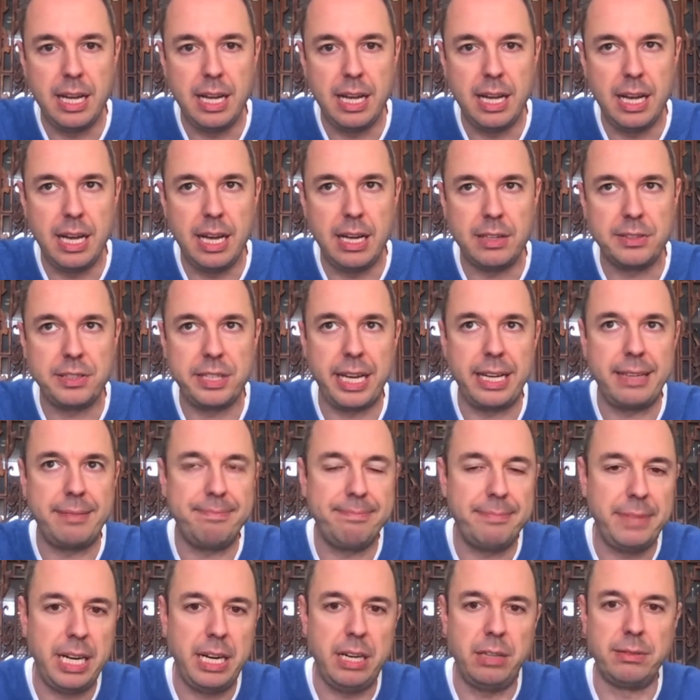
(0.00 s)
And I was like,
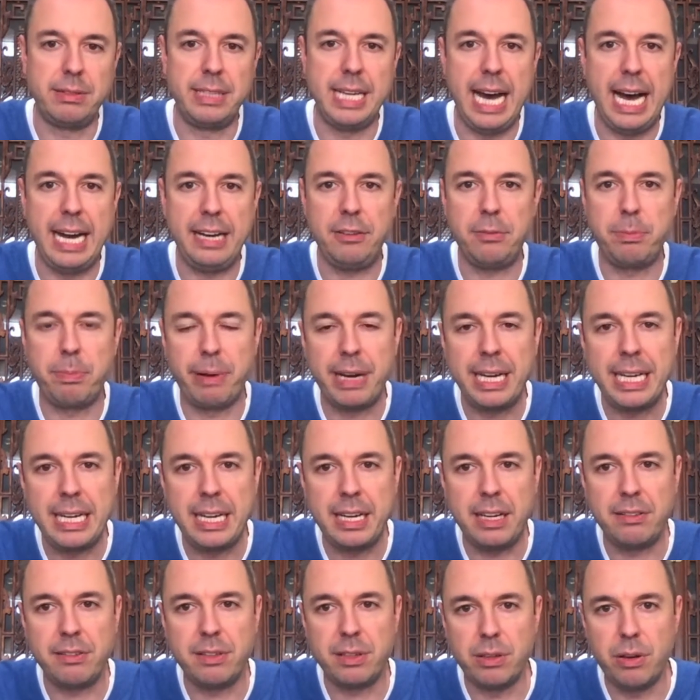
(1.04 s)
oh, God, he's bringing in
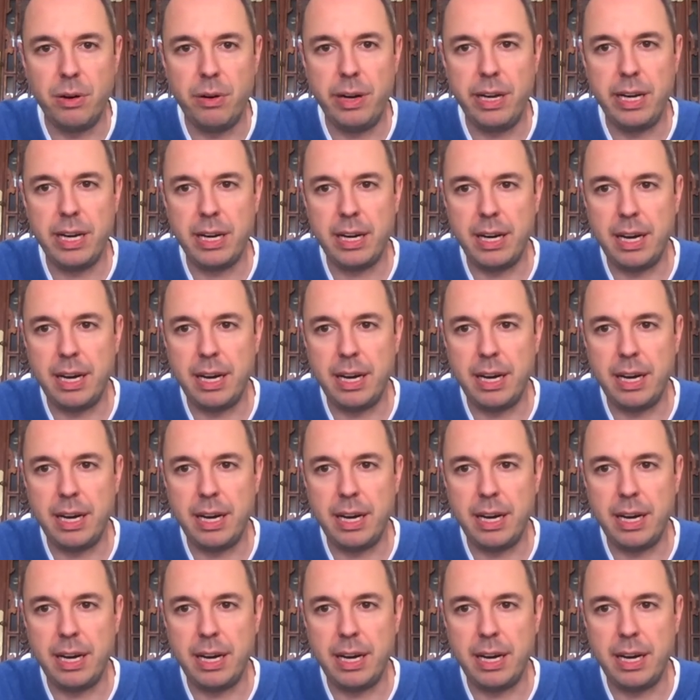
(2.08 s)
his lawyer.